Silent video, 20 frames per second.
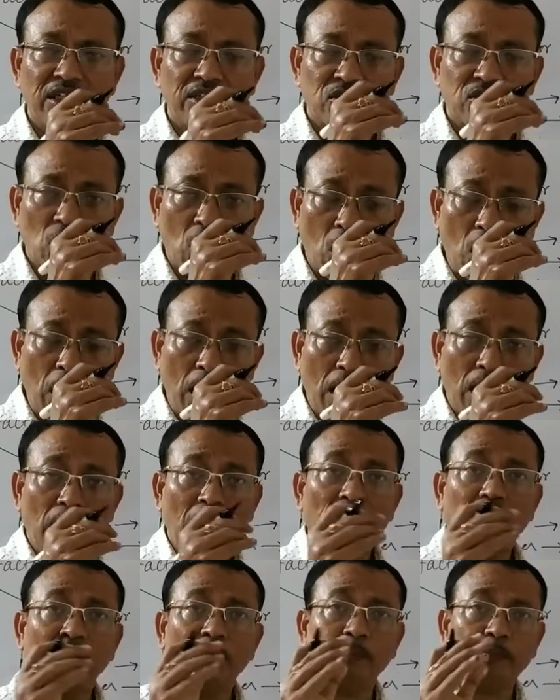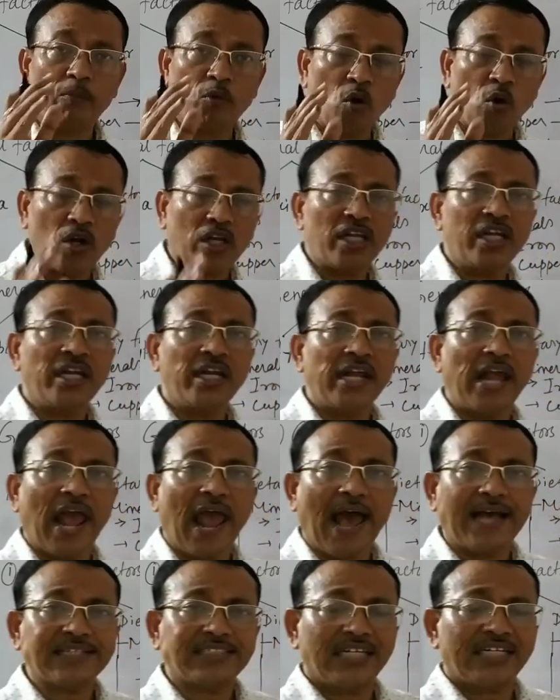So protein
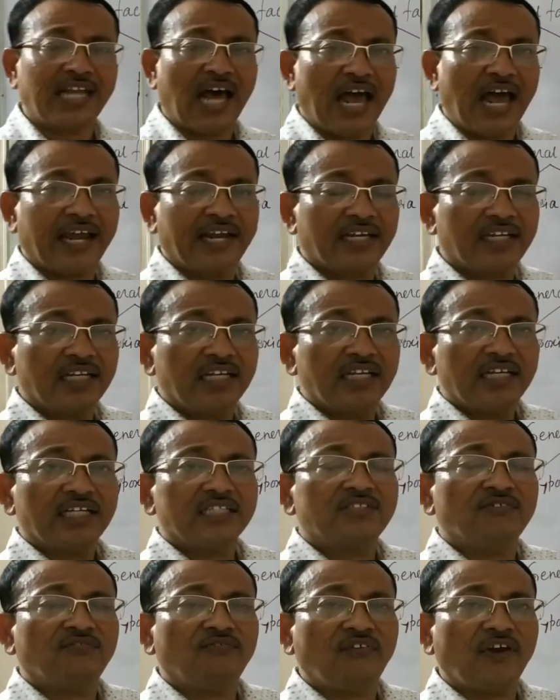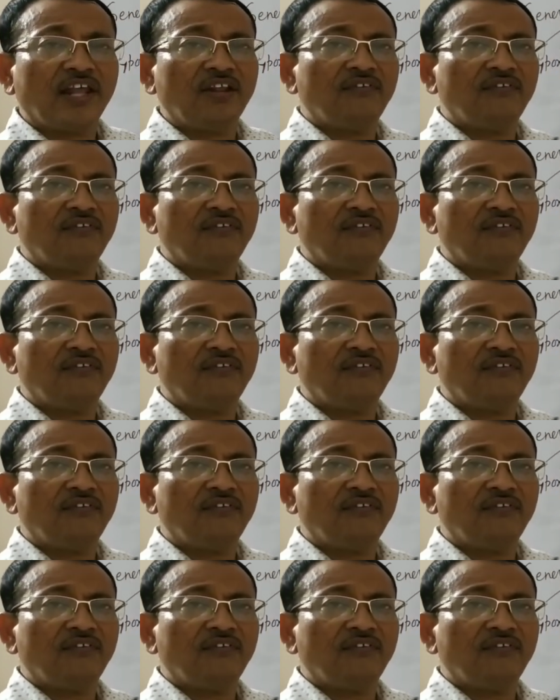as a diet is very,